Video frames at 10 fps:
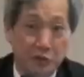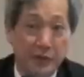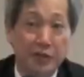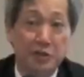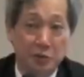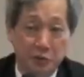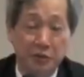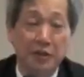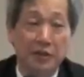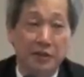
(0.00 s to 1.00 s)
to make
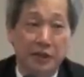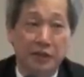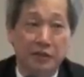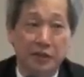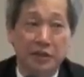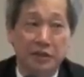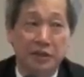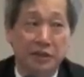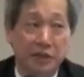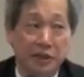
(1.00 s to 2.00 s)
sure that this
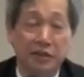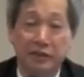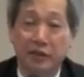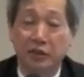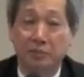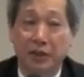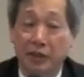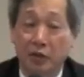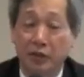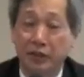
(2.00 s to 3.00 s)
did not develop
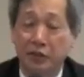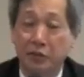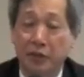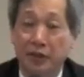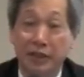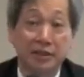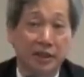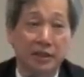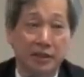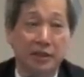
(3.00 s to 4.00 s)
into an
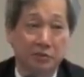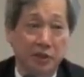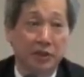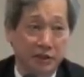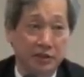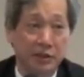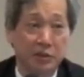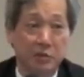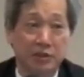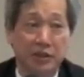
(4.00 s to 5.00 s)
escalating crisis.
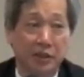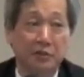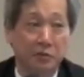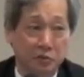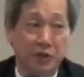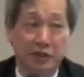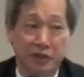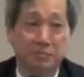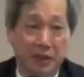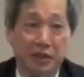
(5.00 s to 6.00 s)
This was a careful
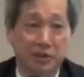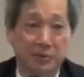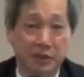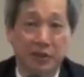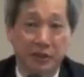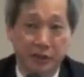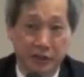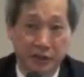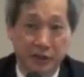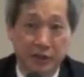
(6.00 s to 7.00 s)
crisis management, I
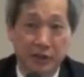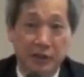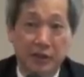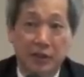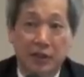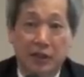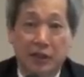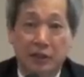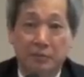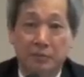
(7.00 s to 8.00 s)
think.
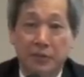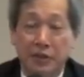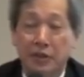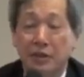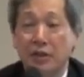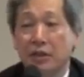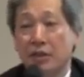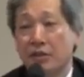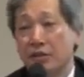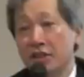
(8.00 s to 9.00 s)
Um,
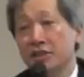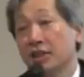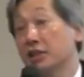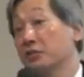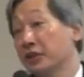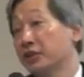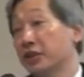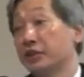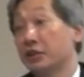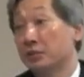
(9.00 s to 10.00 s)
this kind of
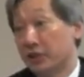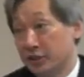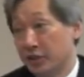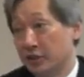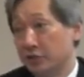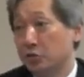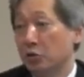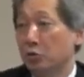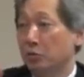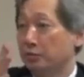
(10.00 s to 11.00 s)
thing can take place.
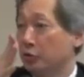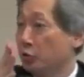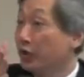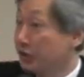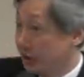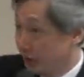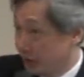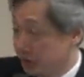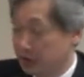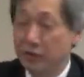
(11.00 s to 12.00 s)
So 20
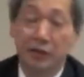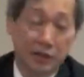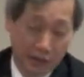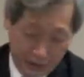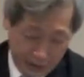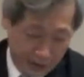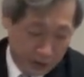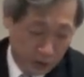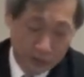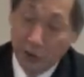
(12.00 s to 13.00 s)
years, I think
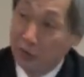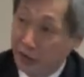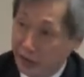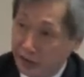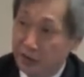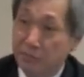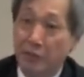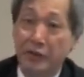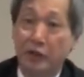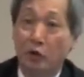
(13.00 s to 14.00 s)
it's going to be okay,
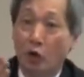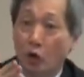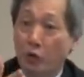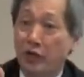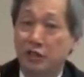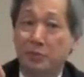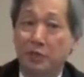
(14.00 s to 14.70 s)
but there will always